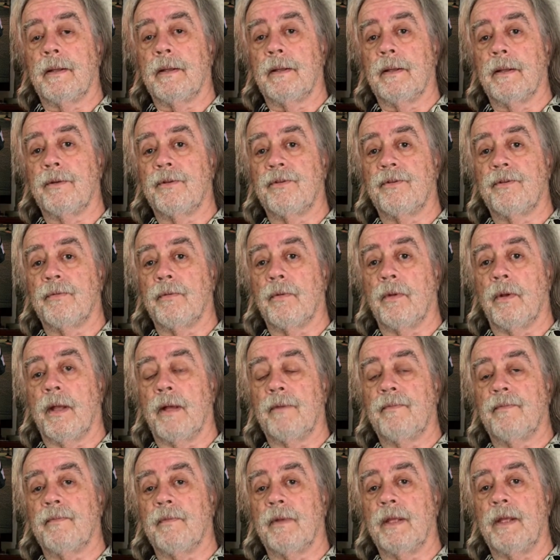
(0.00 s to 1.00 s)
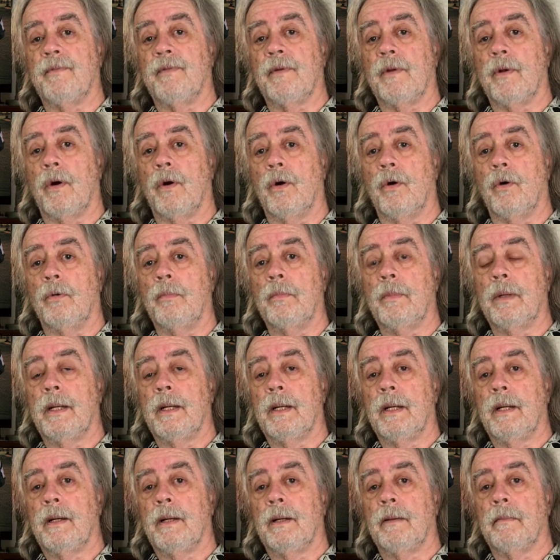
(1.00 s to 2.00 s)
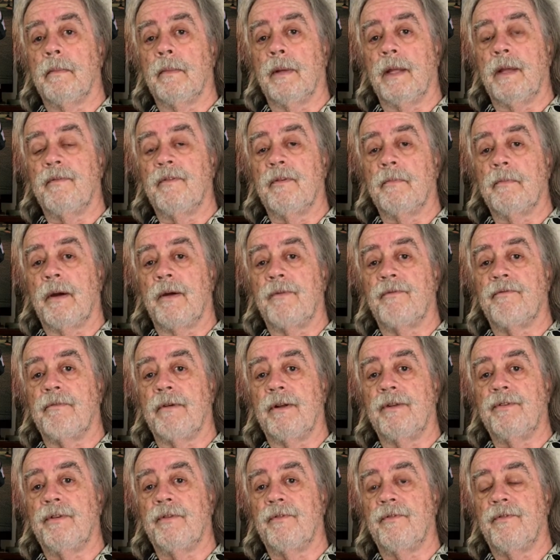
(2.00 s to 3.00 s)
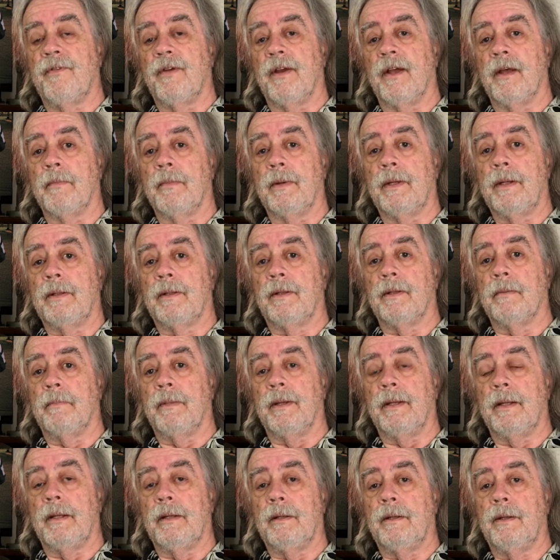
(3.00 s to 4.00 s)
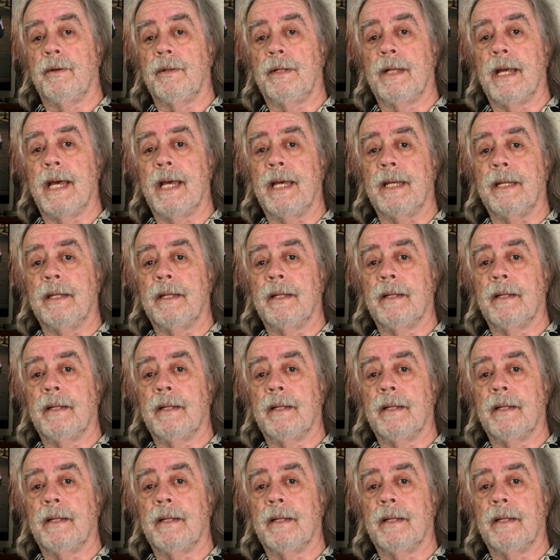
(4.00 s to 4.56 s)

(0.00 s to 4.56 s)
Just leaving home, leaving my friends and family to be your dad.